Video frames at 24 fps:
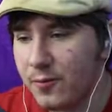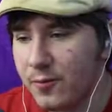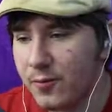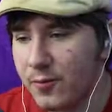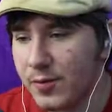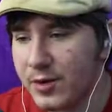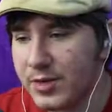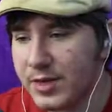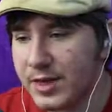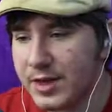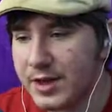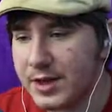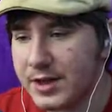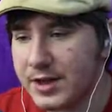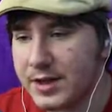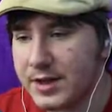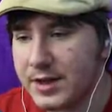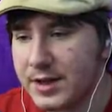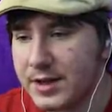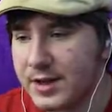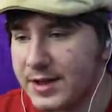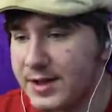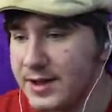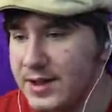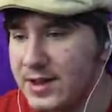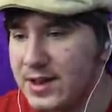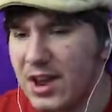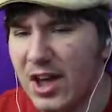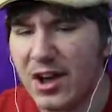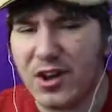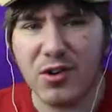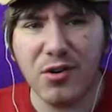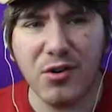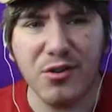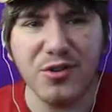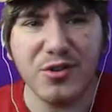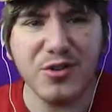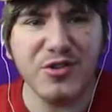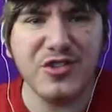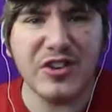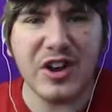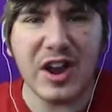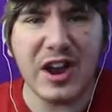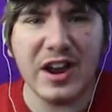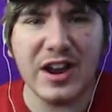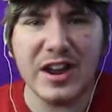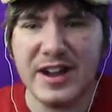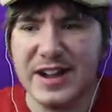with, like, knuckle
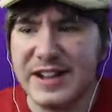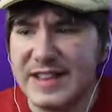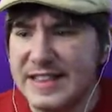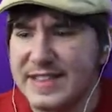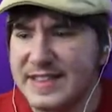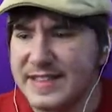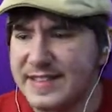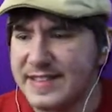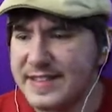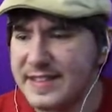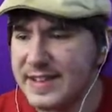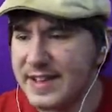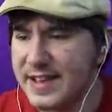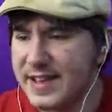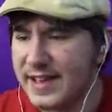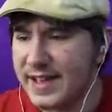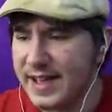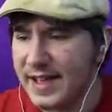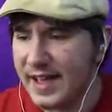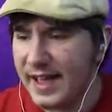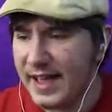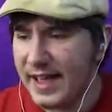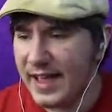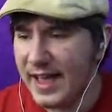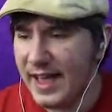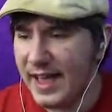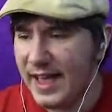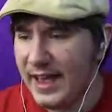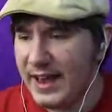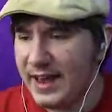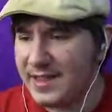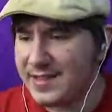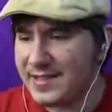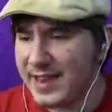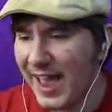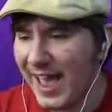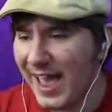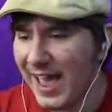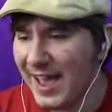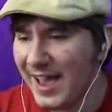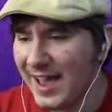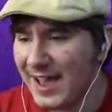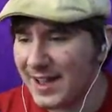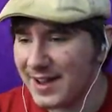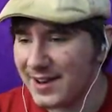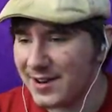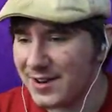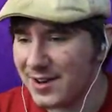shotguns in his
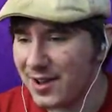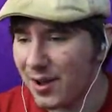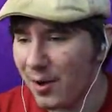hand.